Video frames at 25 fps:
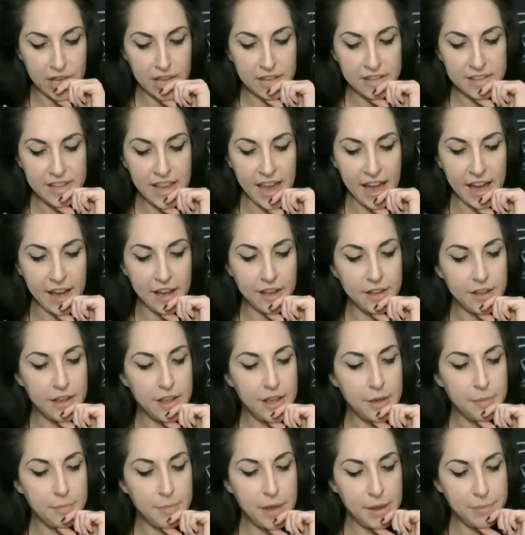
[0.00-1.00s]
Yeah.
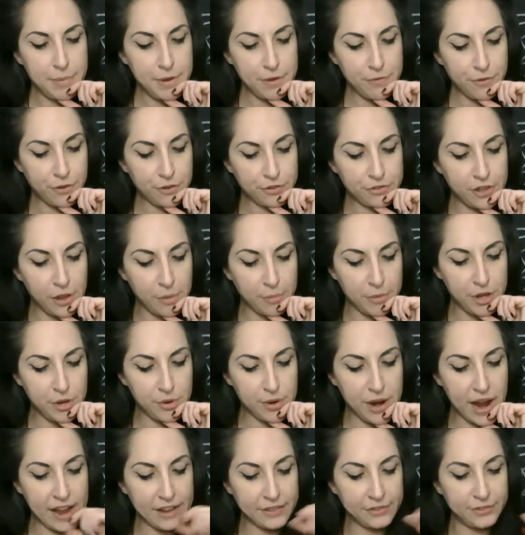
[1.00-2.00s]
Maybe for some of you
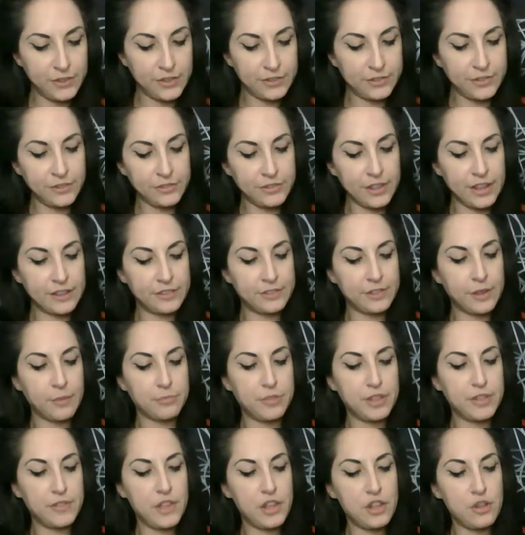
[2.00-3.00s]
guys, this is like
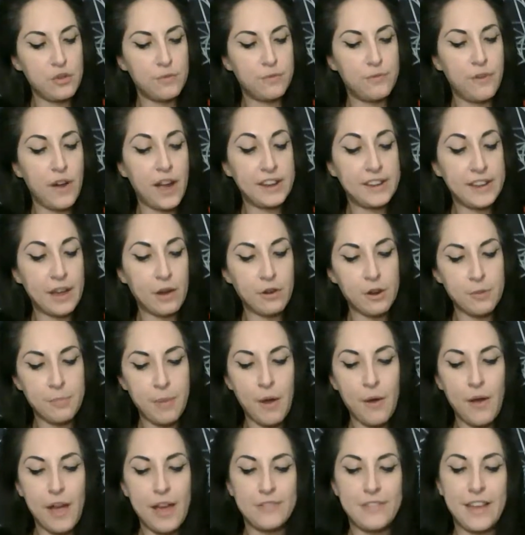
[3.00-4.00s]
something that you find out
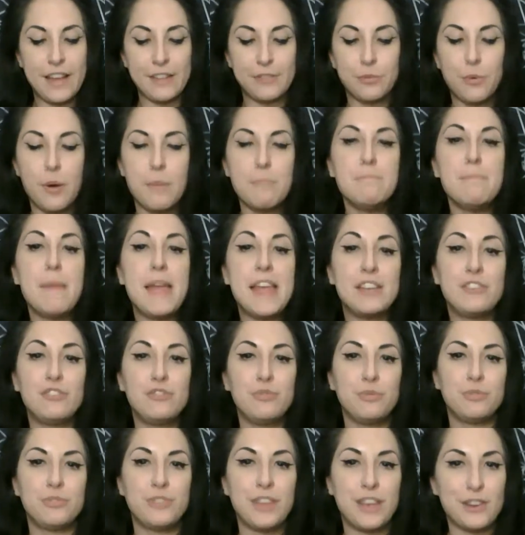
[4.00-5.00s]
about, and that's what makes
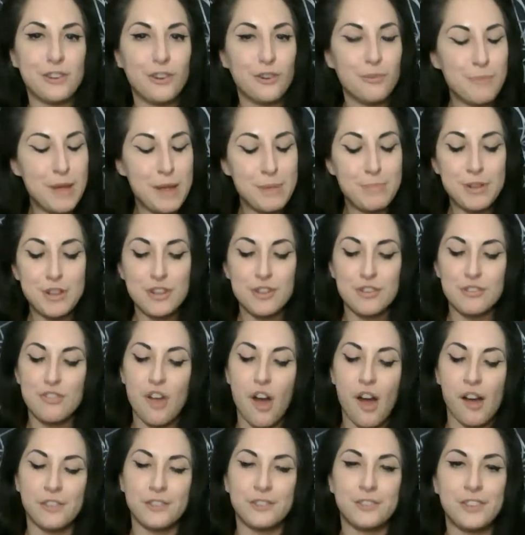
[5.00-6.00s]
you single. Maybe you're
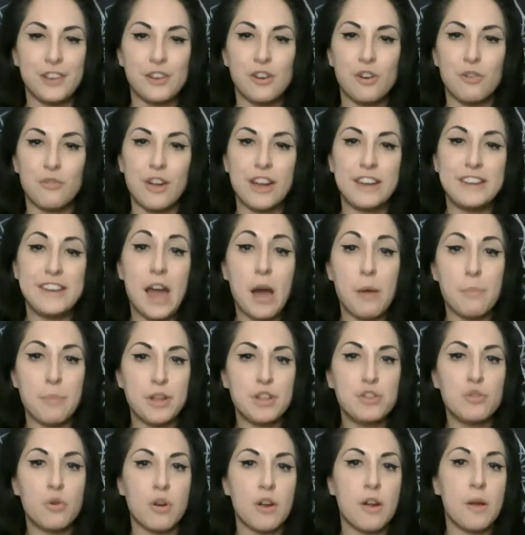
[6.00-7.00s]
not single right now,
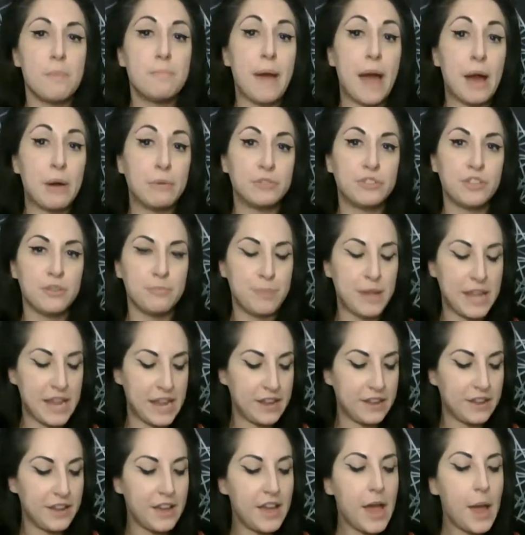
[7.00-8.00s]
but you're about to
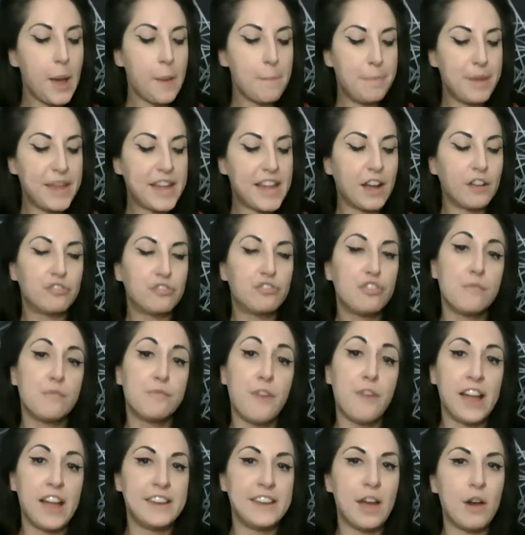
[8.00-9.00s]
be because you
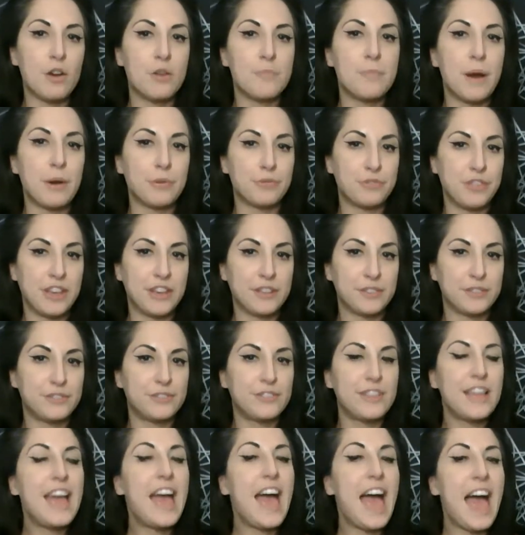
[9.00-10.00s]
find out about
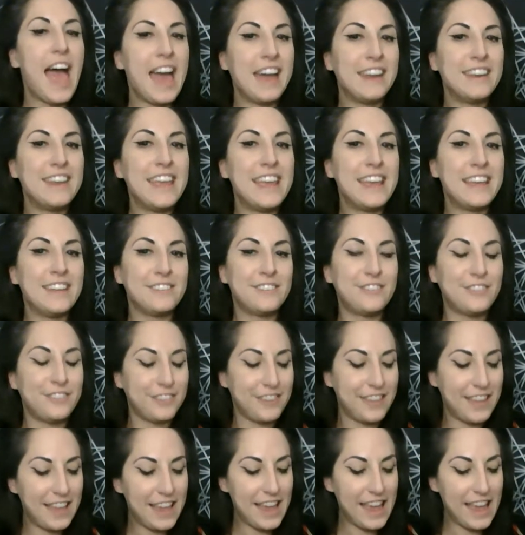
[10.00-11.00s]
this. And
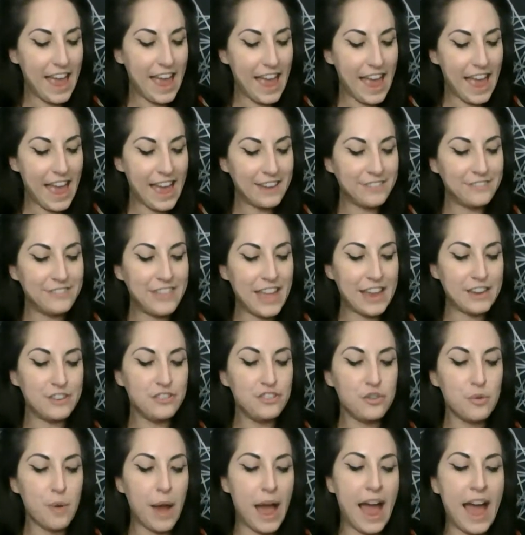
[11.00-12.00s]
it's, and then
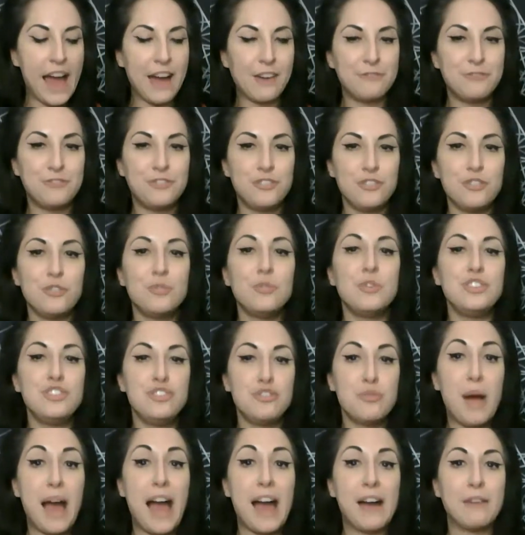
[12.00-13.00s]
you have to,
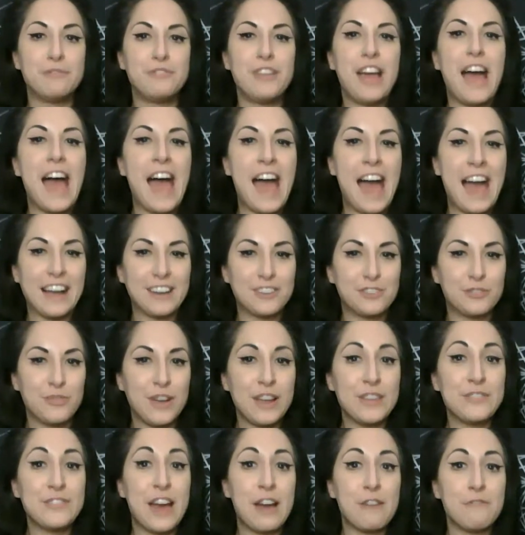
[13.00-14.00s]
you have to act,
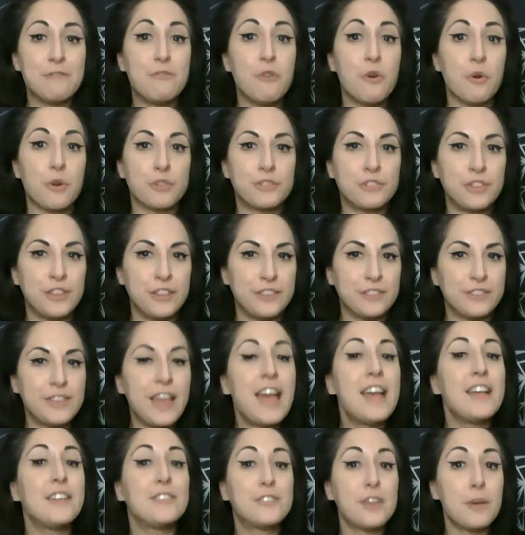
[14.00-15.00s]
right? That forces
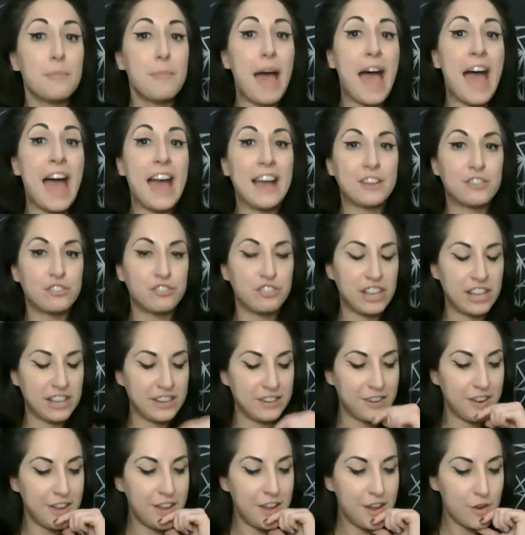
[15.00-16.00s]
some
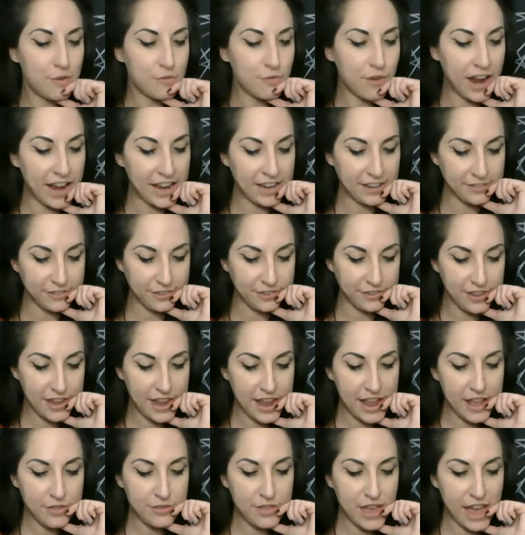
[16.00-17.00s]
action, right?
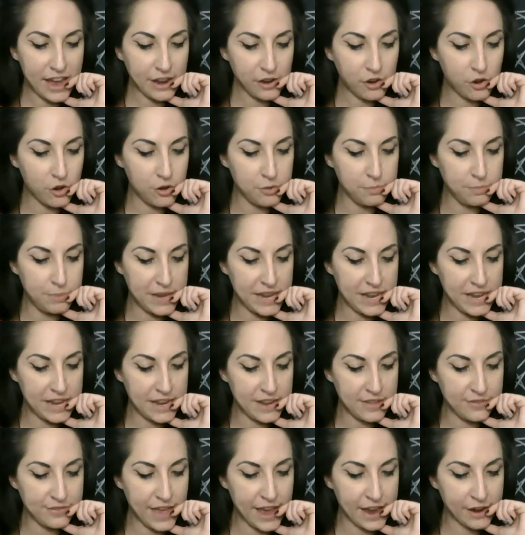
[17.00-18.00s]
That could
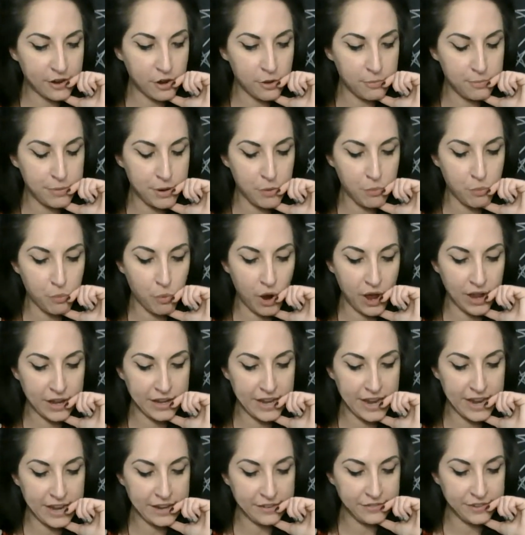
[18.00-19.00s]
be, that could be one
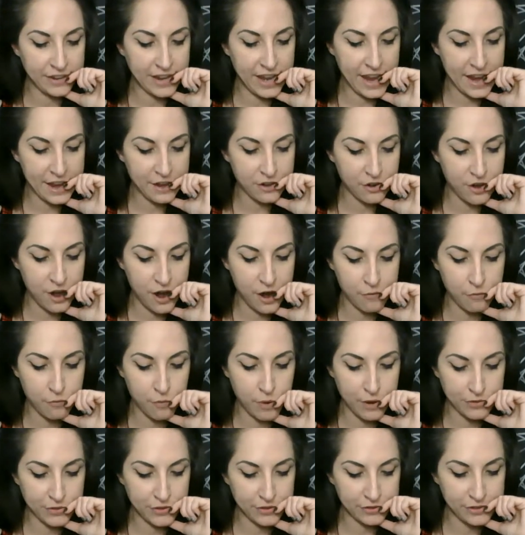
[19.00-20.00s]
indicator of
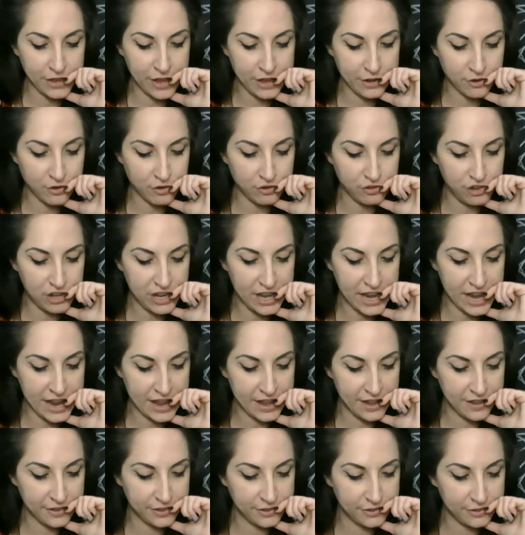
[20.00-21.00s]
what this energy
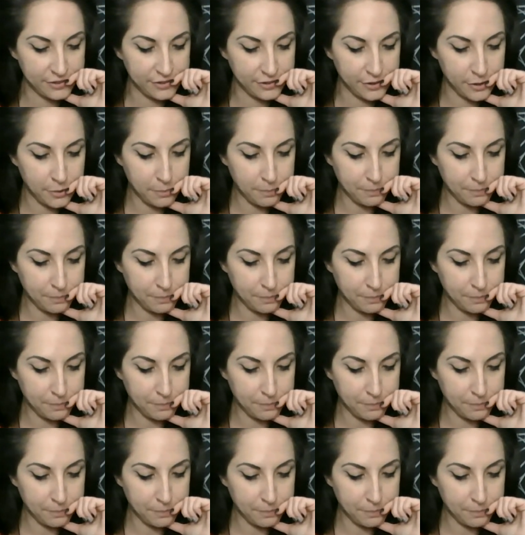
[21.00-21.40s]
is.